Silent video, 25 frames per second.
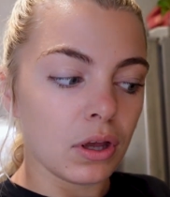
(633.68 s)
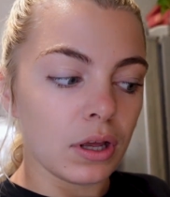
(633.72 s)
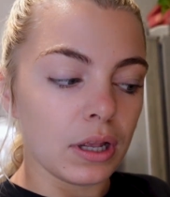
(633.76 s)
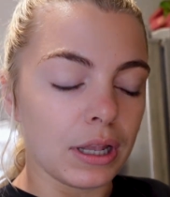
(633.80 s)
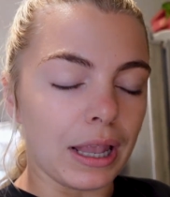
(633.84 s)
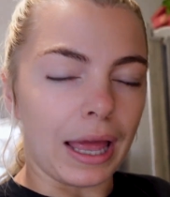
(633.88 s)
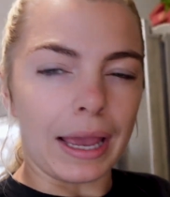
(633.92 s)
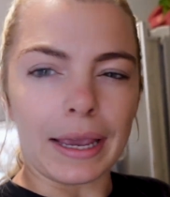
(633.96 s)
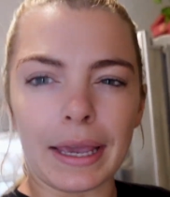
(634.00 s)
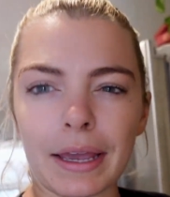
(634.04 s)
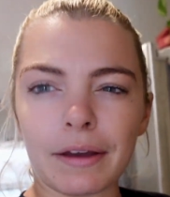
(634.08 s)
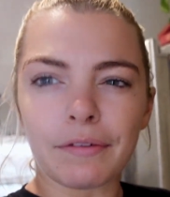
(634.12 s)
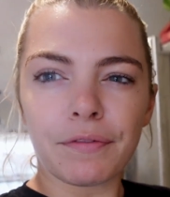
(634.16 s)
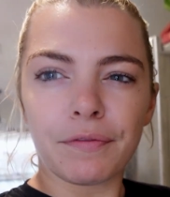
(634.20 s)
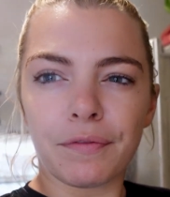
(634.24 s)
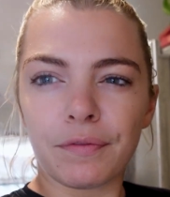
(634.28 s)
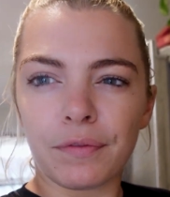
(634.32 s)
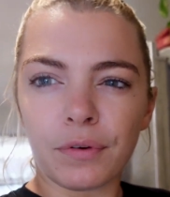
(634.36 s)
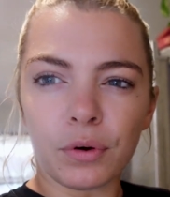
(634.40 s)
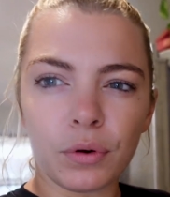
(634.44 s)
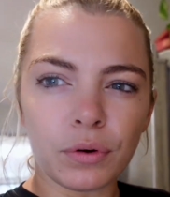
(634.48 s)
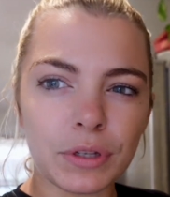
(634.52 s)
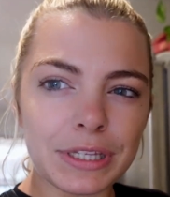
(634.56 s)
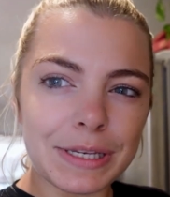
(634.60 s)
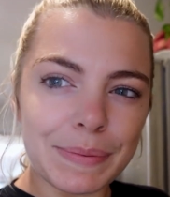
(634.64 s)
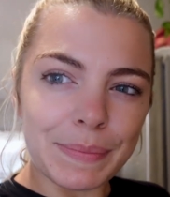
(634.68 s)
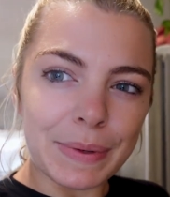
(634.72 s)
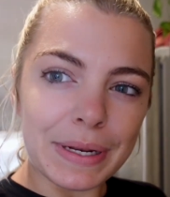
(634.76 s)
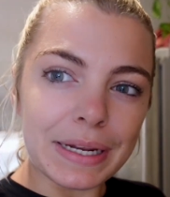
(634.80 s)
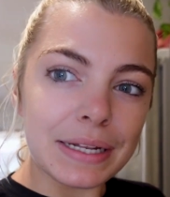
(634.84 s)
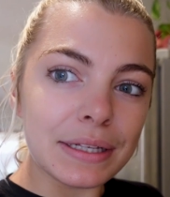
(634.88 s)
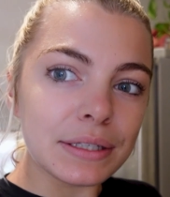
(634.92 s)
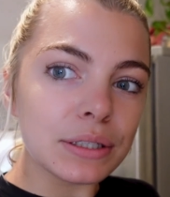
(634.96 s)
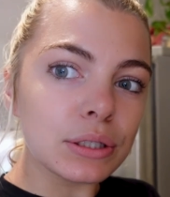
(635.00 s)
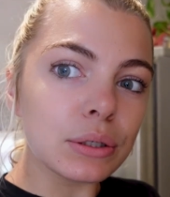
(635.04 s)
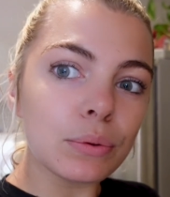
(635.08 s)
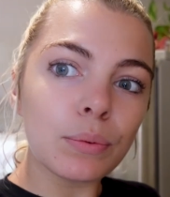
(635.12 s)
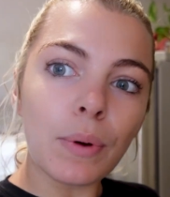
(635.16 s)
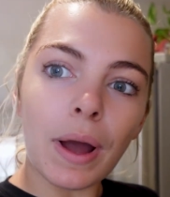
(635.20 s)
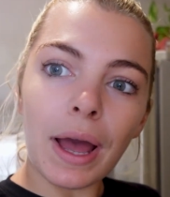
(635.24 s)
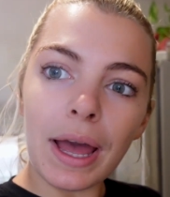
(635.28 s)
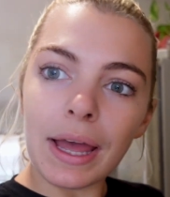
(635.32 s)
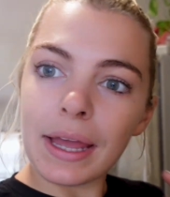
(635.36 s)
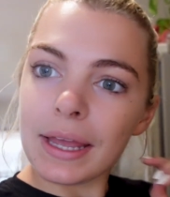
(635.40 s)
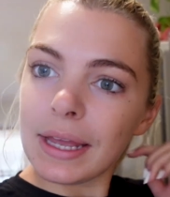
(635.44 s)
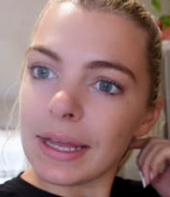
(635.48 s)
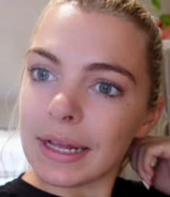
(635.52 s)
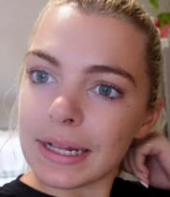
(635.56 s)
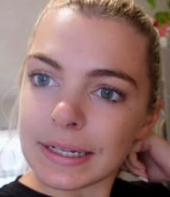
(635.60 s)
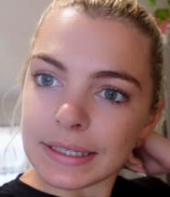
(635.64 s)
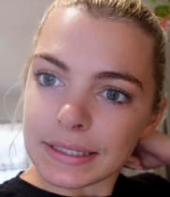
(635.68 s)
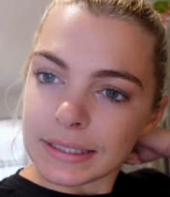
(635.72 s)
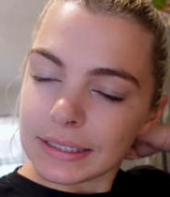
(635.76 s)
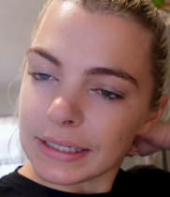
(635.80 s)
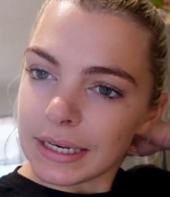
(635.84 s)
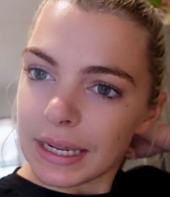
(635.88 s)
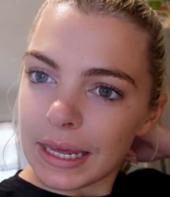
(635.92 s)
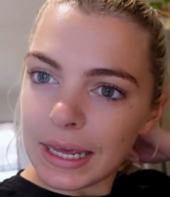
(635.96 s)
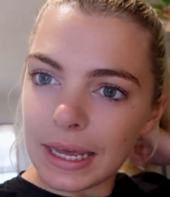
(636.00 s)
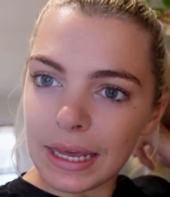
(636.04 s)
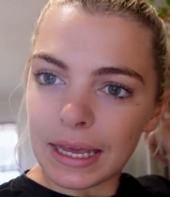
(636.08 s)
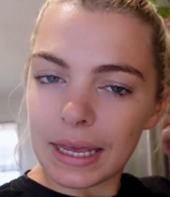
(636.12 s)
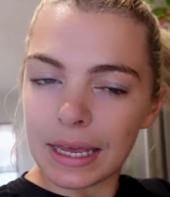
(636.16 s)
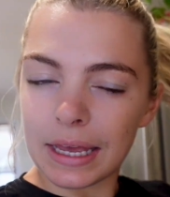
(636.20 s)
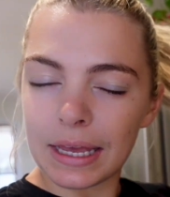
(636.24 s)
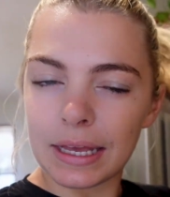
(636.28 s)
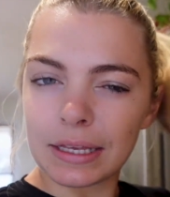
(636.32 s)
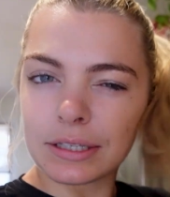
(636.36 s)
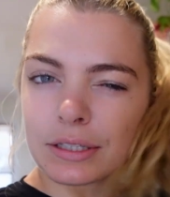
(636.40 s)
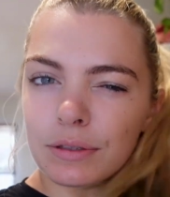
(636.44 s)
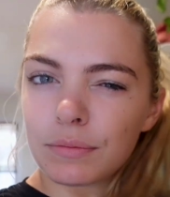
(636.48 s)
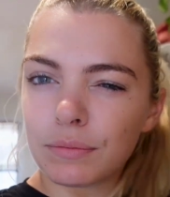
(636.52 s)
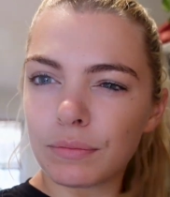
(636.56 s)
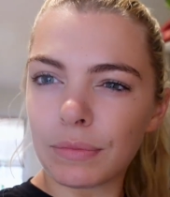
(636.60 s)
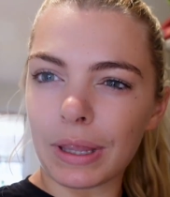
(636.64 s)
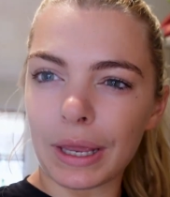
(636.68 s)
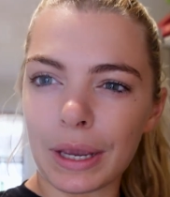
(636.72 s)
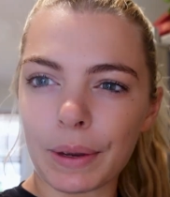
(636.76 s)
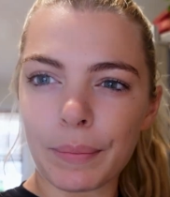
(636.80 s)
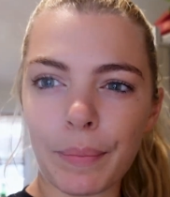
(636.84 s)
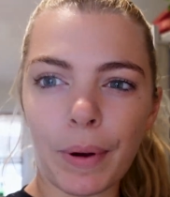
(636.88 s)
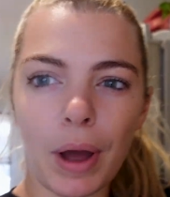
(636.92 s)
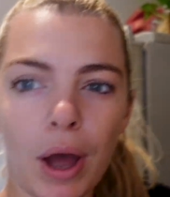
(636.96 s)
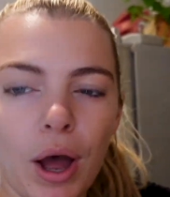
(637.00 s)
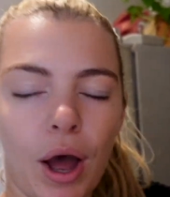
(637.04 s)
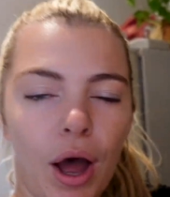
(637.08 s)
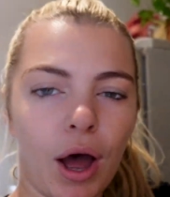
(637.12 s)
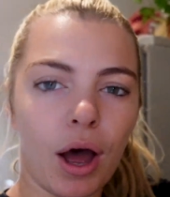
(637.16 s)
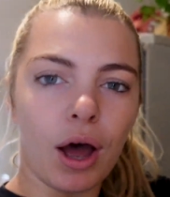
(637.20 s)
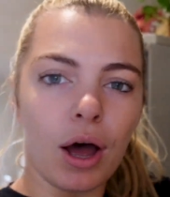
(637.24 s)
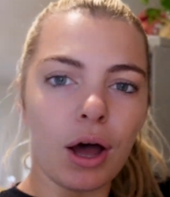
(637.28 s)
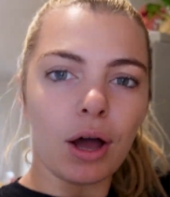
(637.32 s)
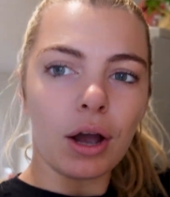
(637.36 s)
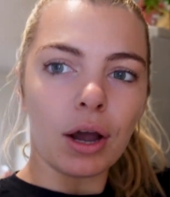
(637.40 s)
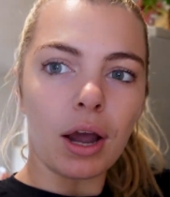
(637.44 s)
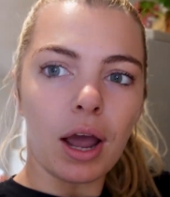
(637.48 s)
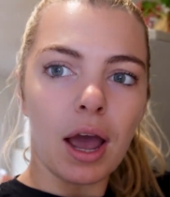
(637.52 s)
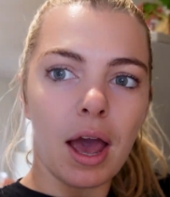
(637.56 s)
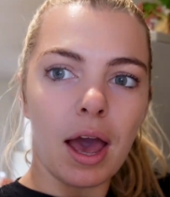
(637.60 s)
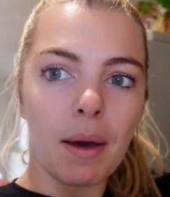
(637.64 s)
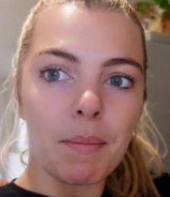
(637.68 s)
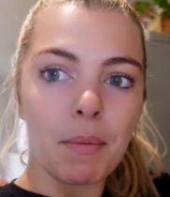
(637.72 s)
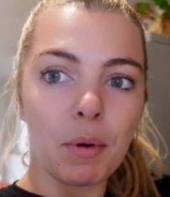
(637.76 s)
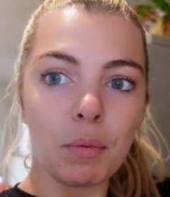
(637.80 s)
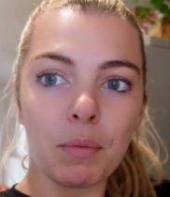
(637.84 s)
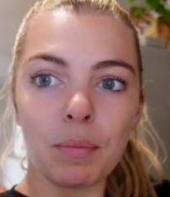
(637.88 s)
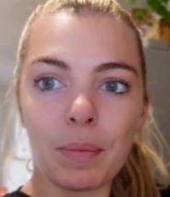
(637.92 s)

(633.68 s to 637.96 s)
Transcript: like 40 minutes away. It's near some like park, and we're